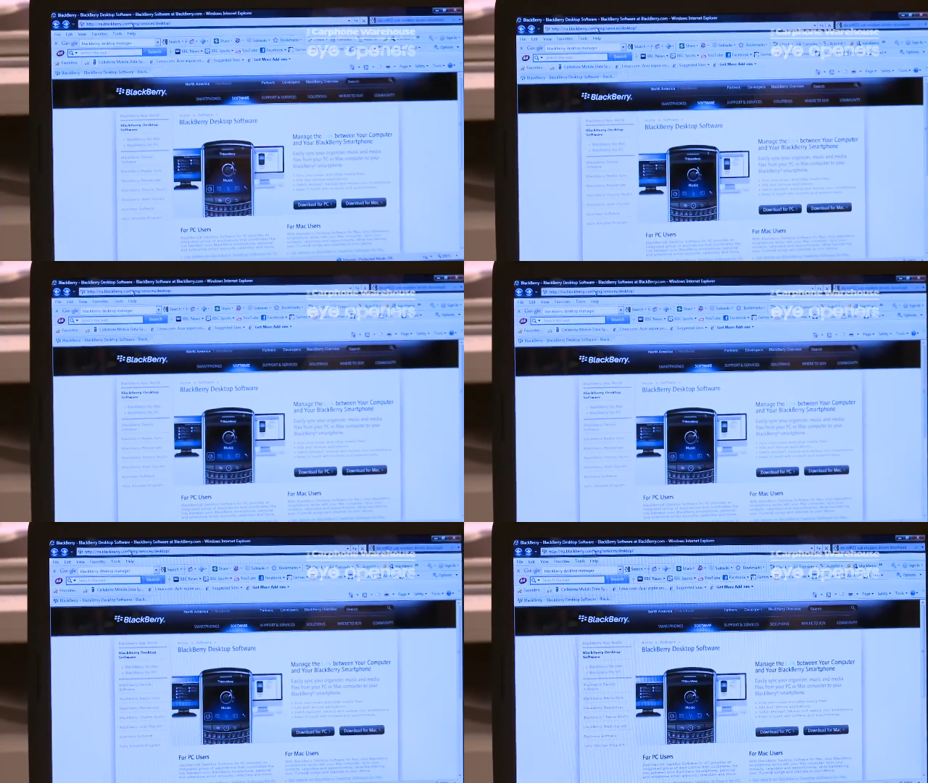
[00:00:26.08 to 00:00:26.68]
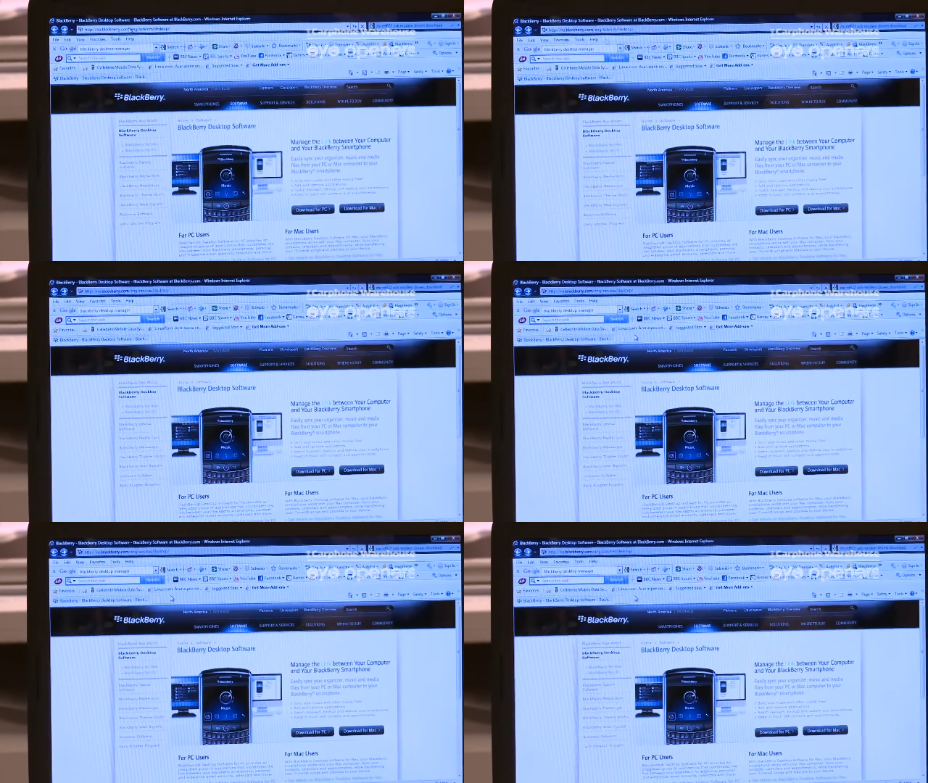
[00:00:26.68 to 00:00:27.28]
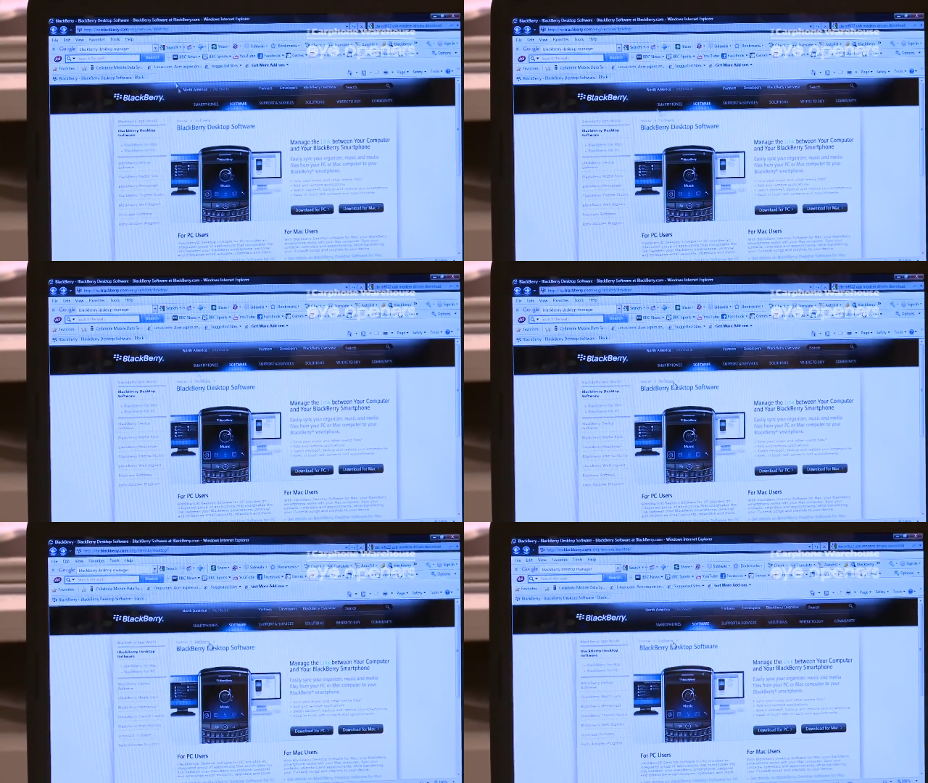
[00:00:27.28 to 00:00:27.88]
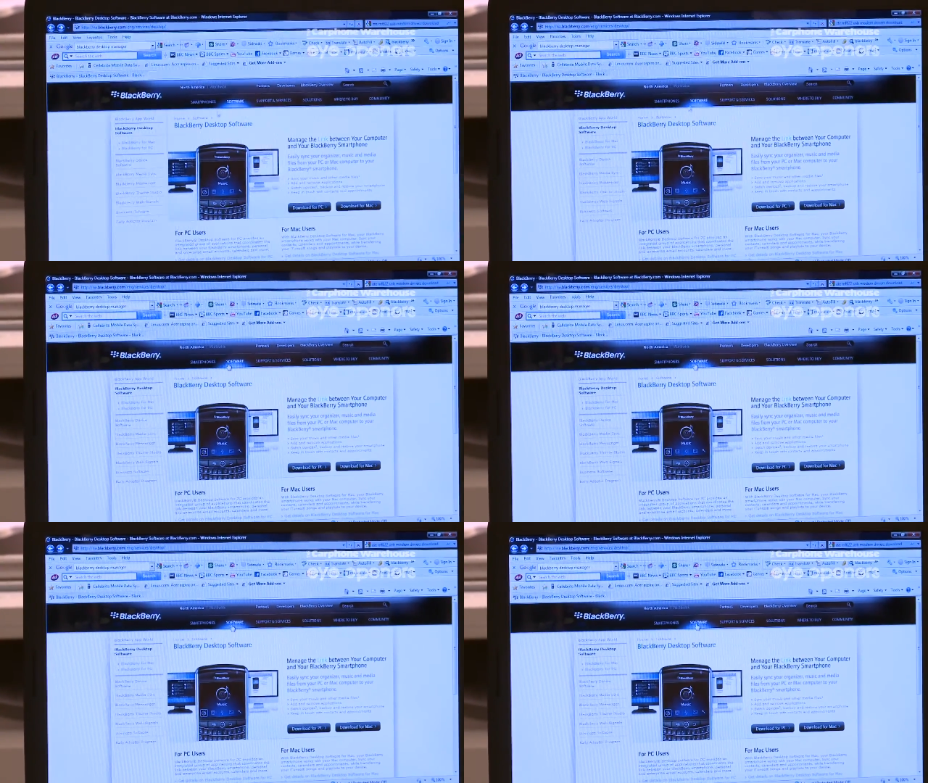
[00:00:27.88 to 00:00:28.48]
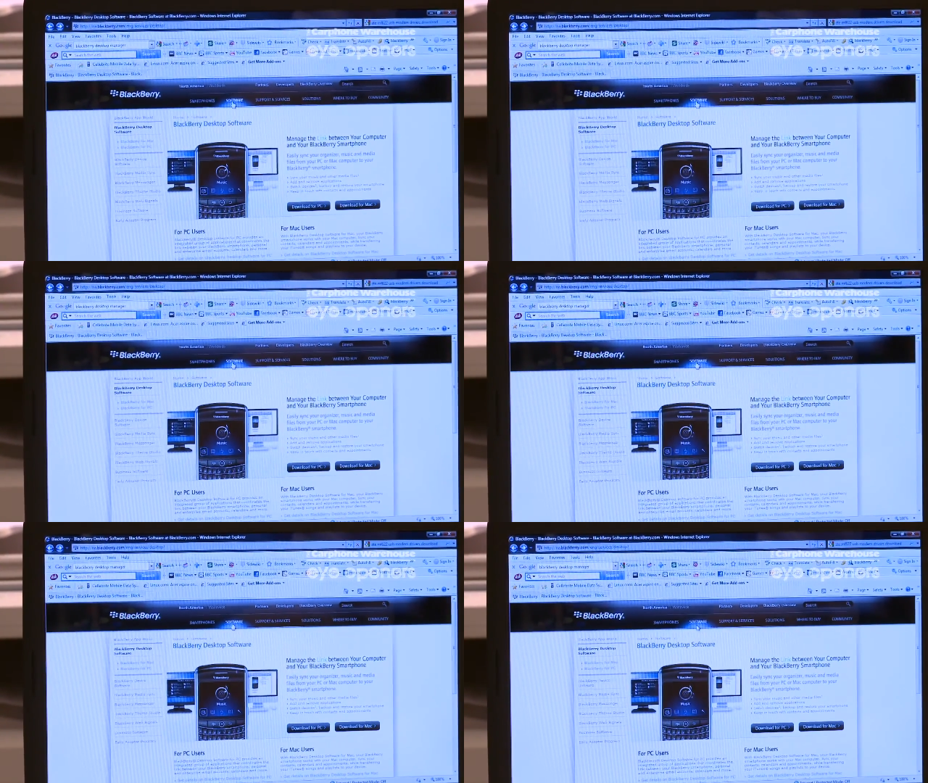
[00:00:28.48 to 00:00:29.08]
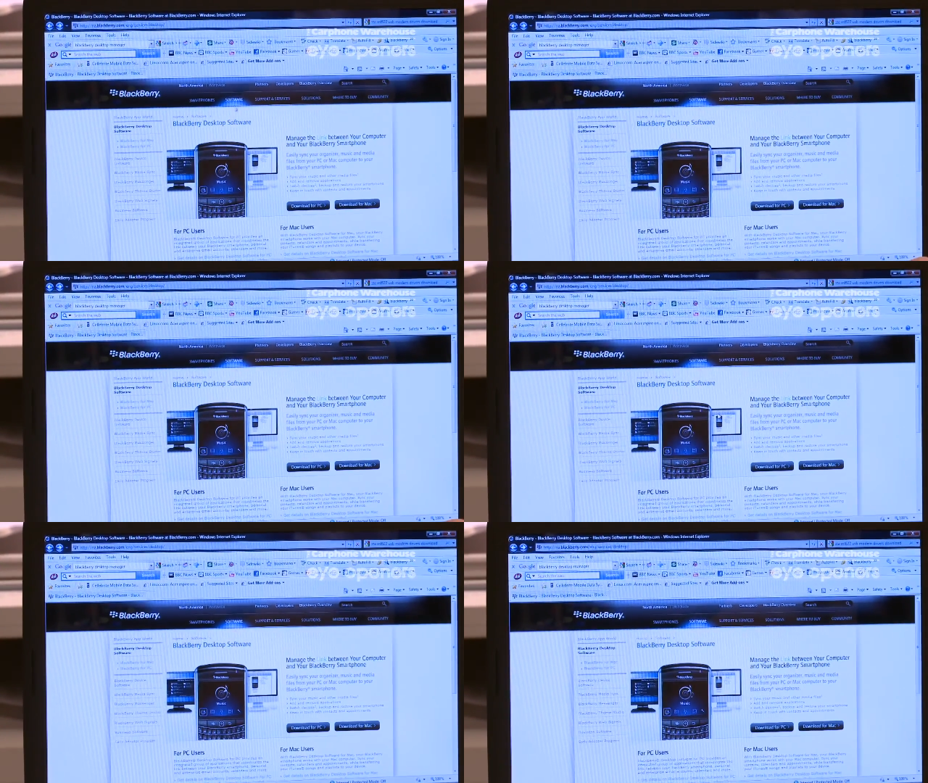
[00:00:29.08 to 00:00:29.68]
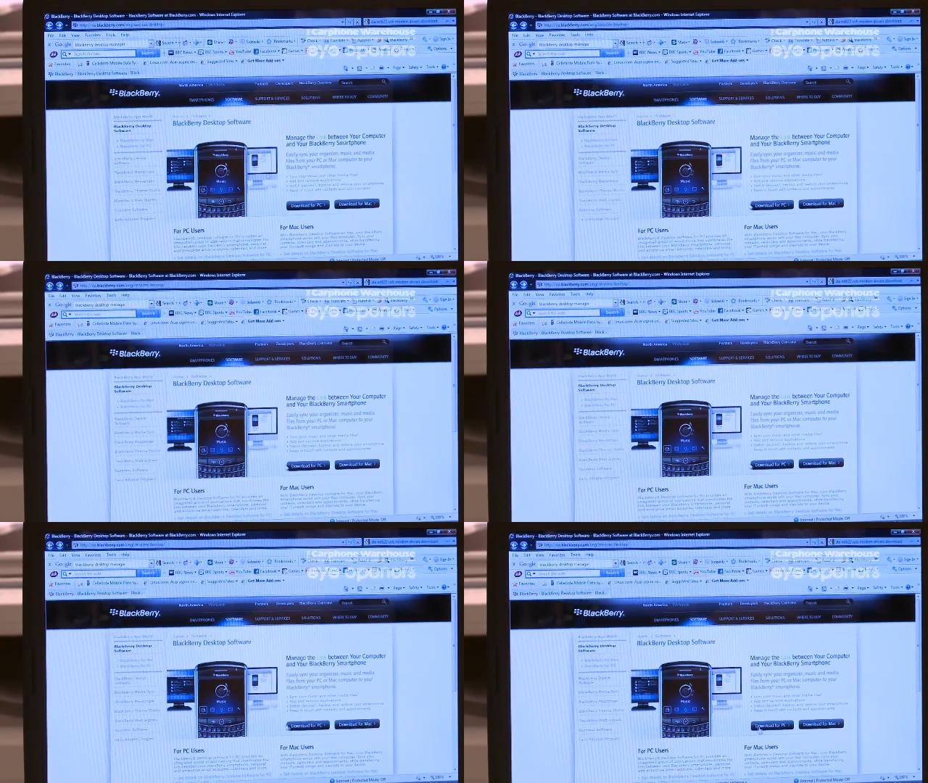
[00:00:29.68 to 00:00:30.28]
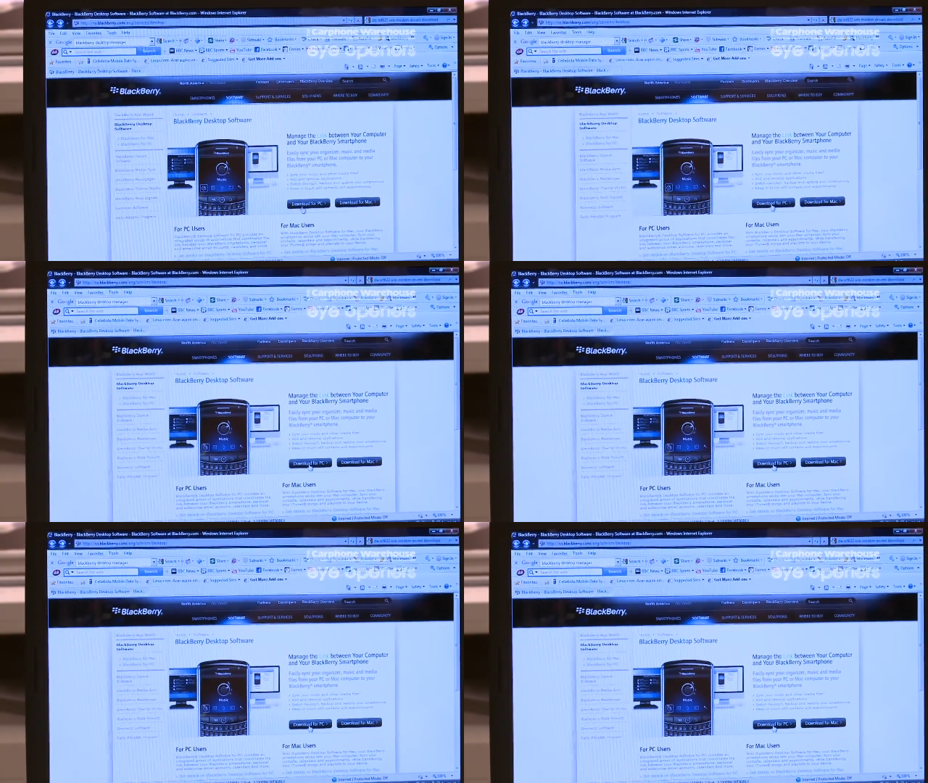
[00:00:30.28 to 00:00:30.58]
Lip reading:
No face is visible, so there are no lips to read.